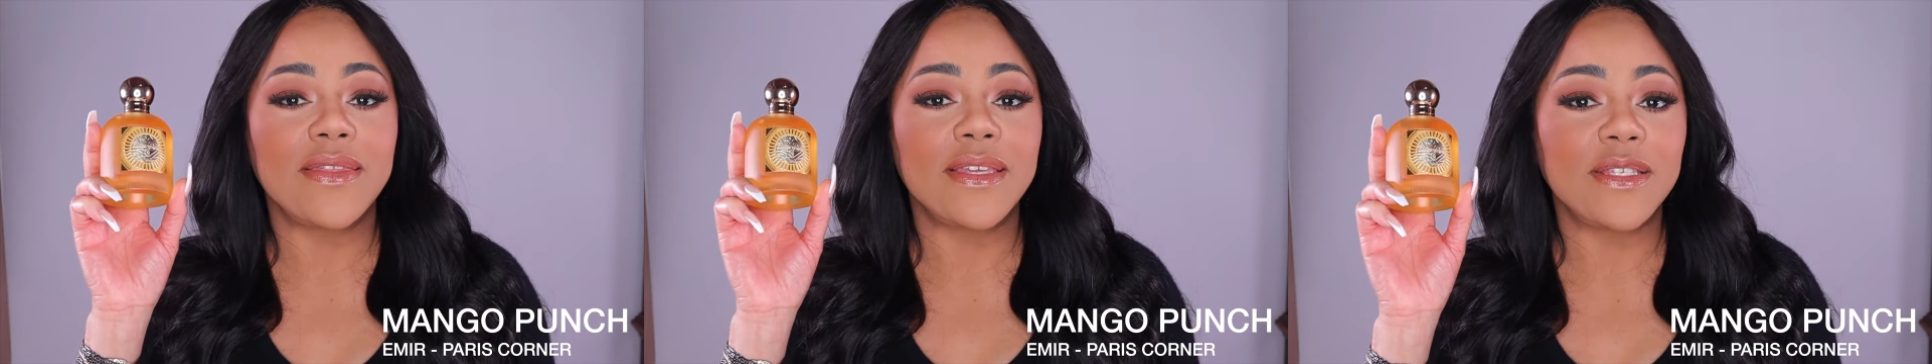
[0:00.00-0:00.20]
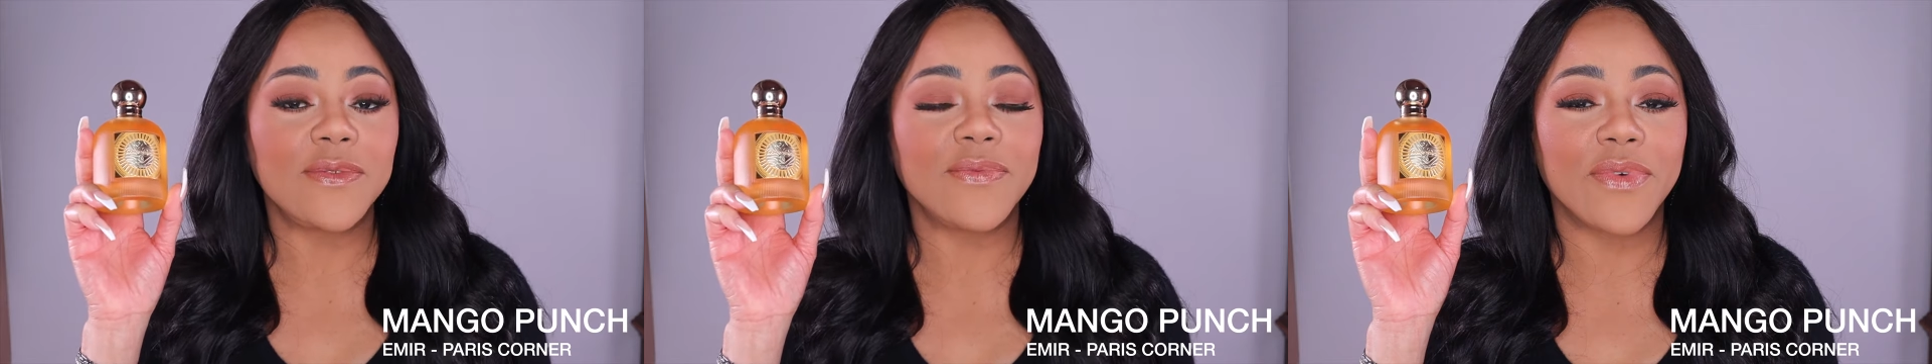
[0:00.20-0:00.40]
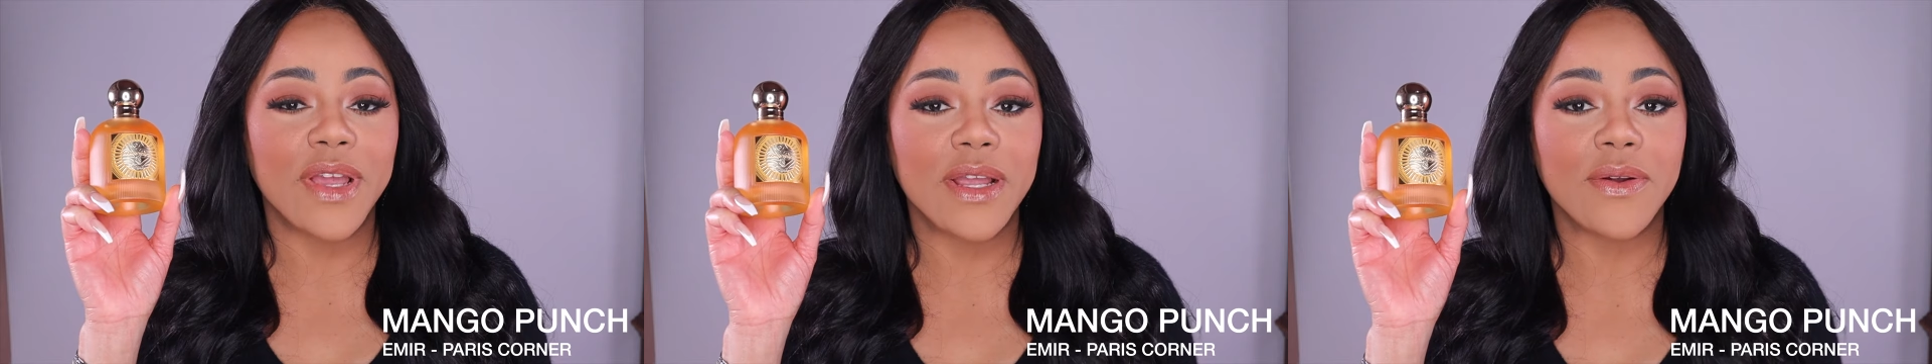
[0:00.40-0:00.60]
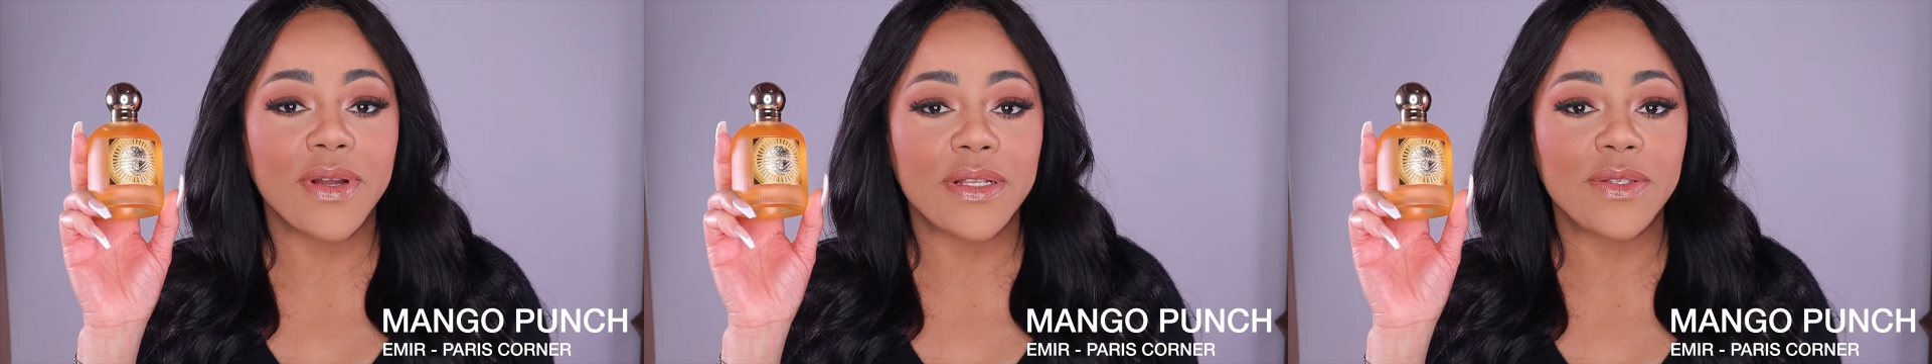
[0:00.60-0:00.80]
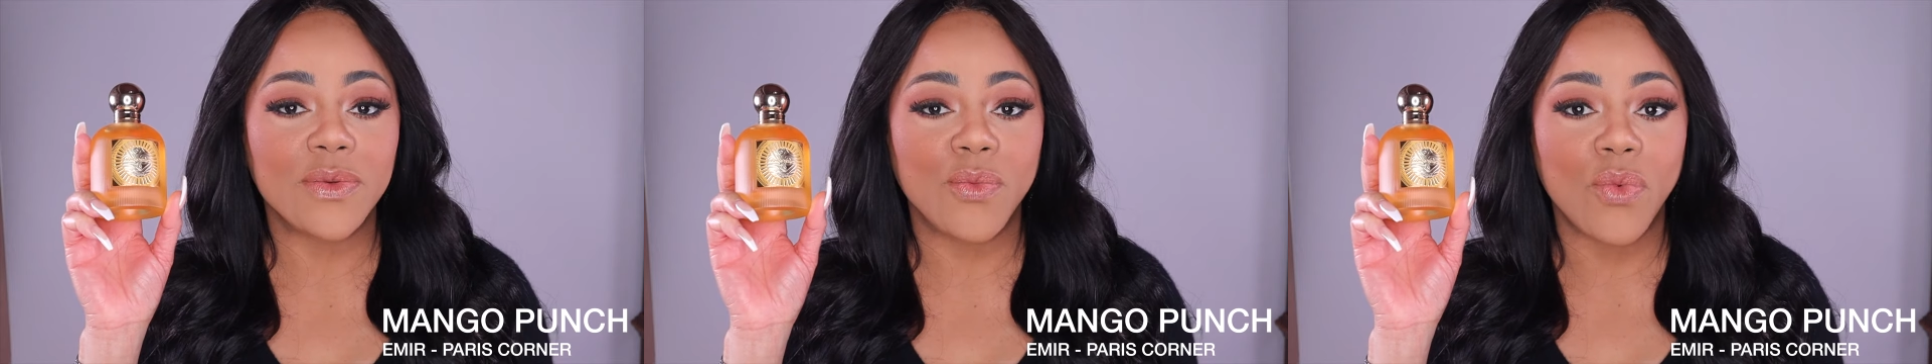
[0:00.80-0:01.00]
this
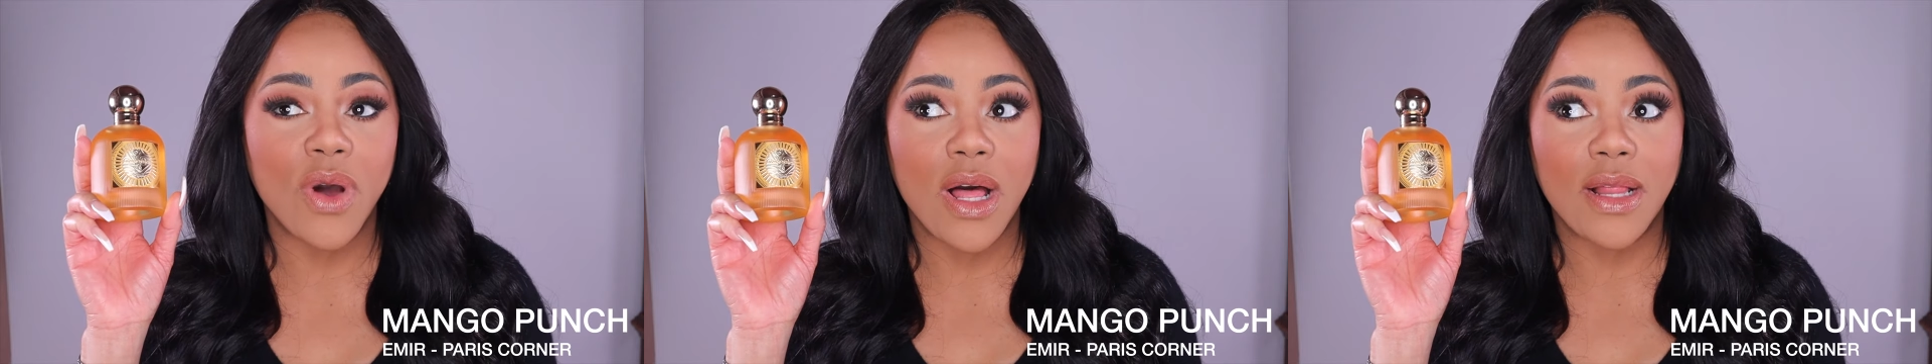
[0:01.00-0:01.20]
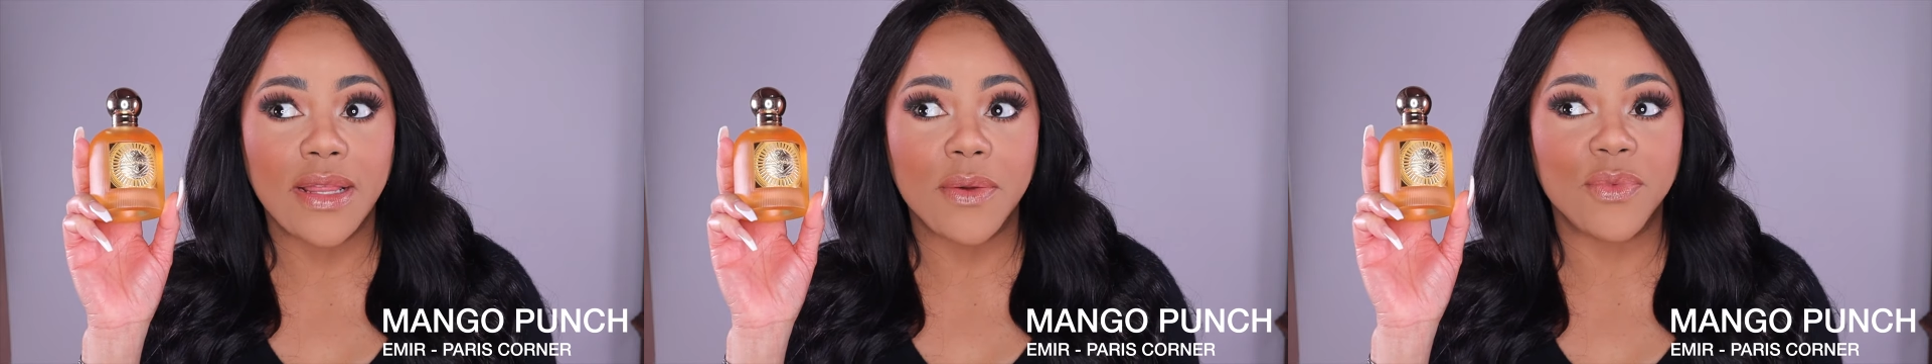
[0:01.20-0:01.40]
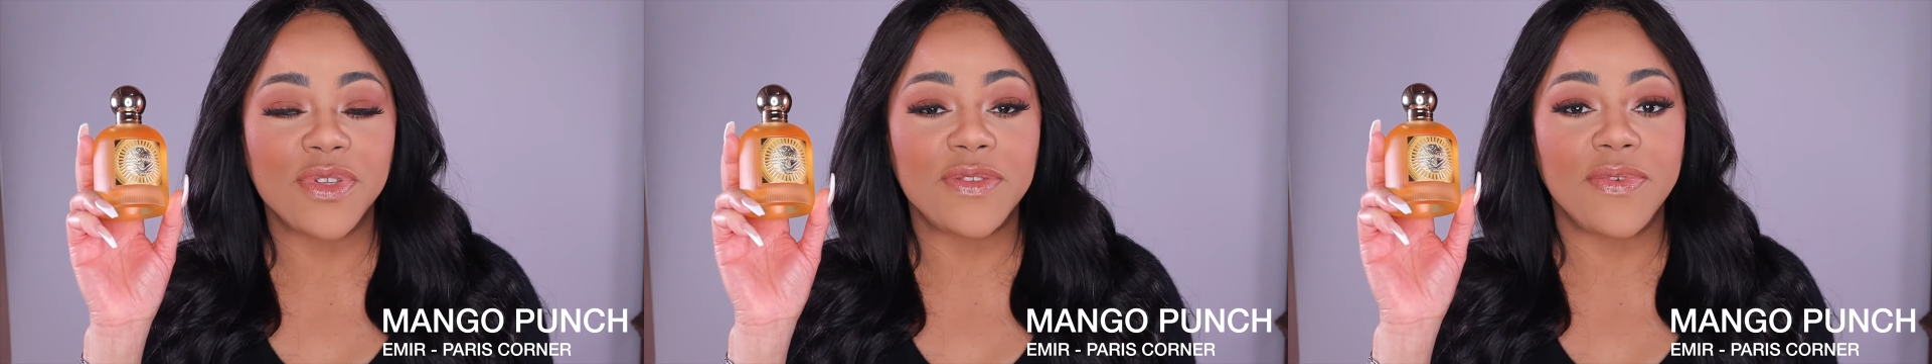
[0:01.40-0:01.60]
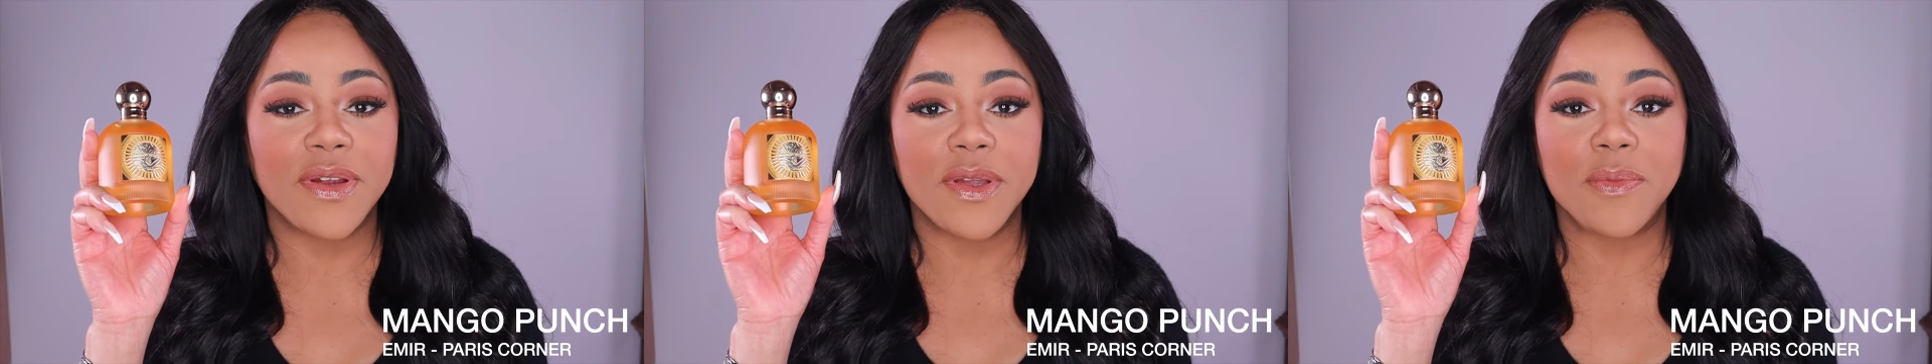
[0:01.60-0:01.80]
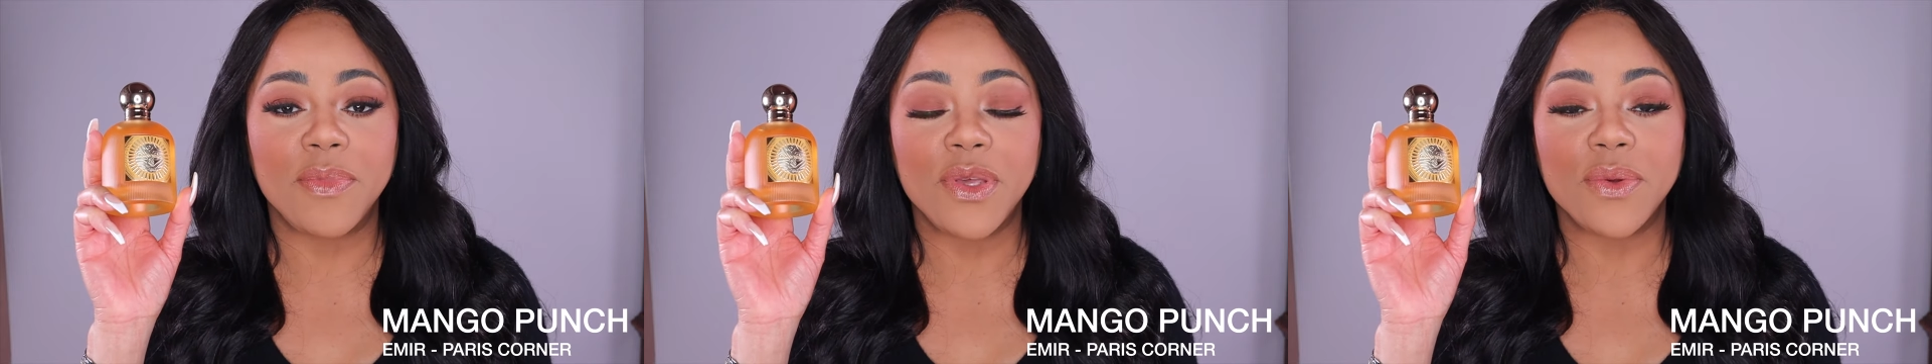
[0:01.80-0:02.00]
fragrance, while it was
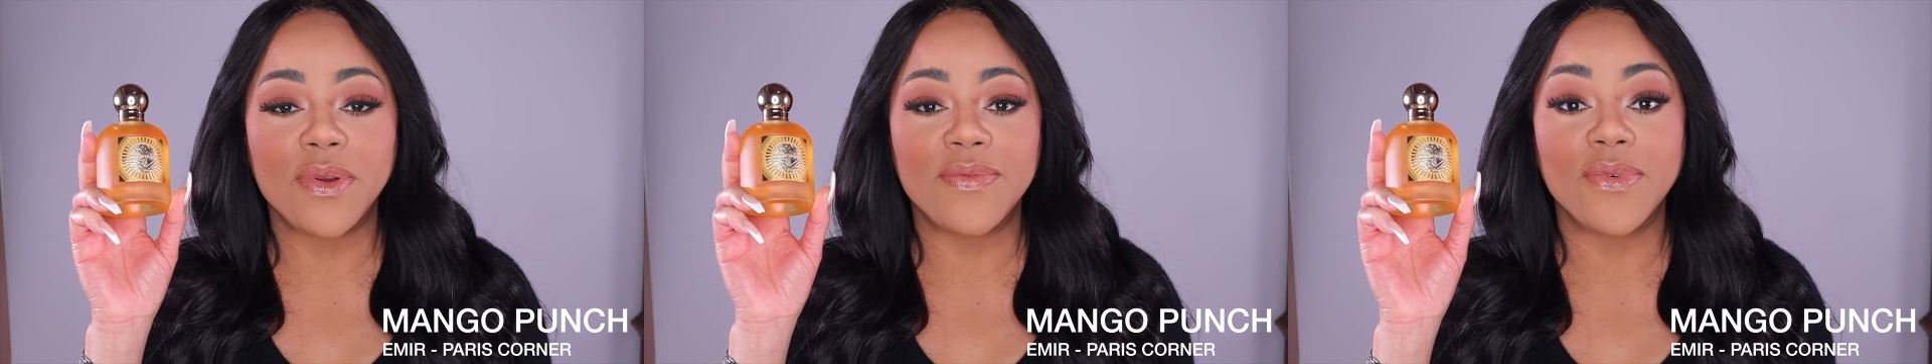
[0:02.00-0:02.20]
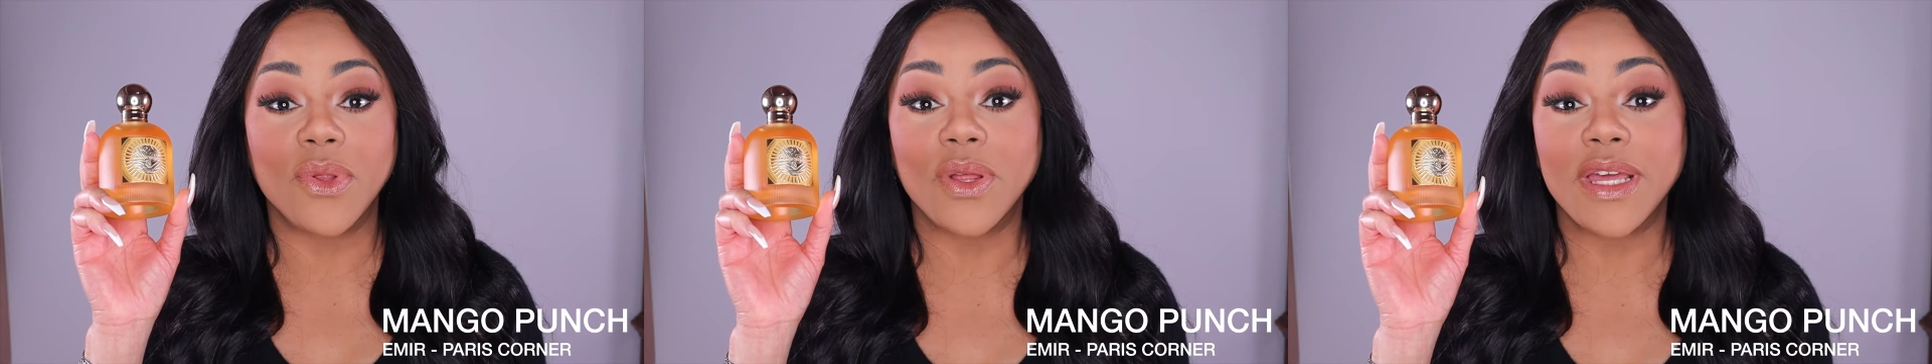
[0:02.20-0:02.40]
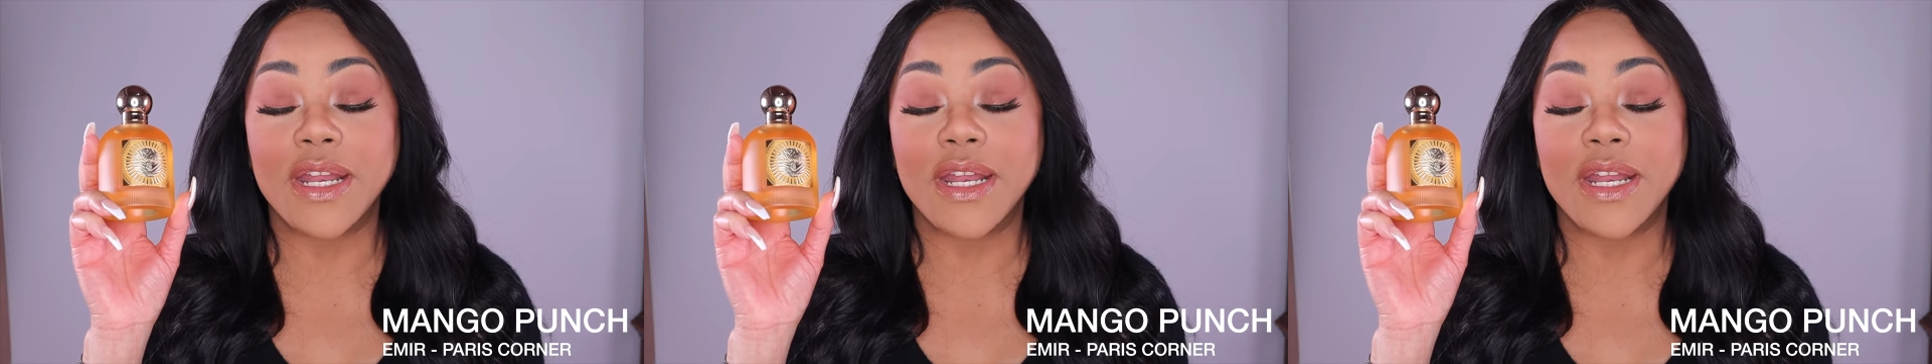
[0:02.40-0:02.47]
very beautiful,